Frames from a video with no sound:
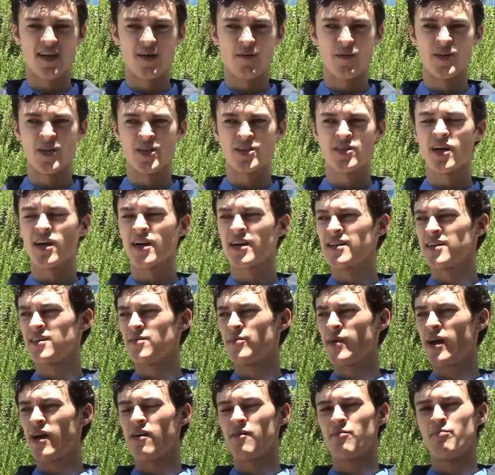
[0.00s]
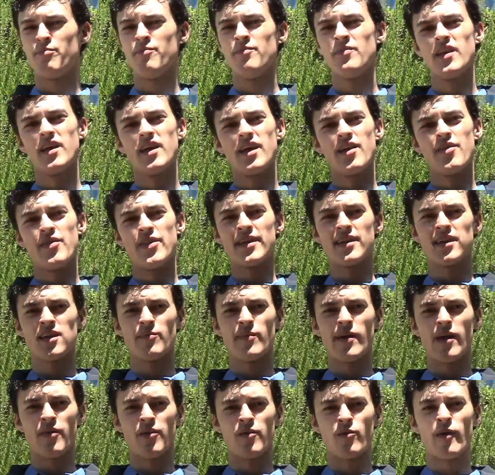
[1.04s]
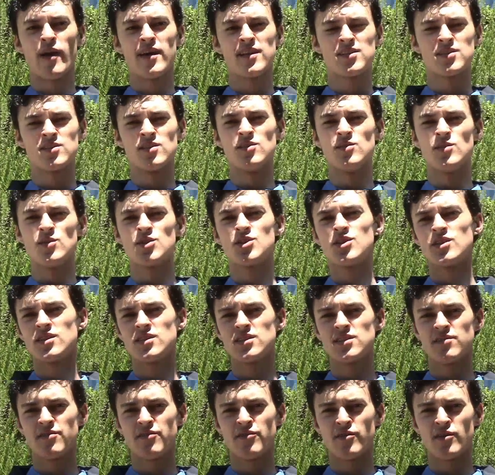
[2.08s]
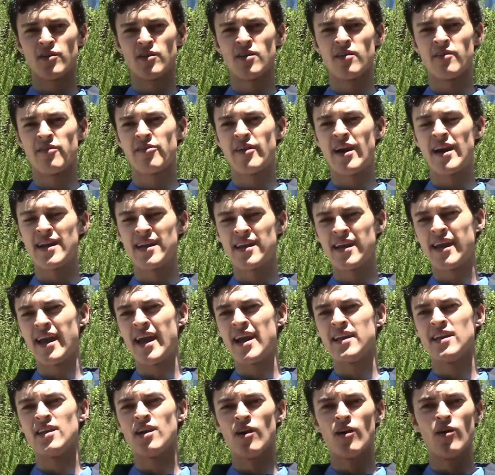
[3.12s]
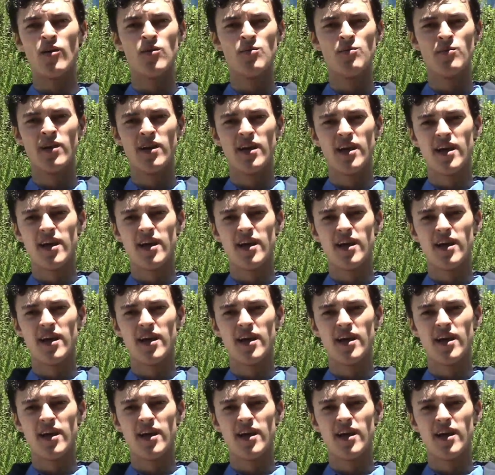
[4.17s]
When you're thinking about the right solutions for any home,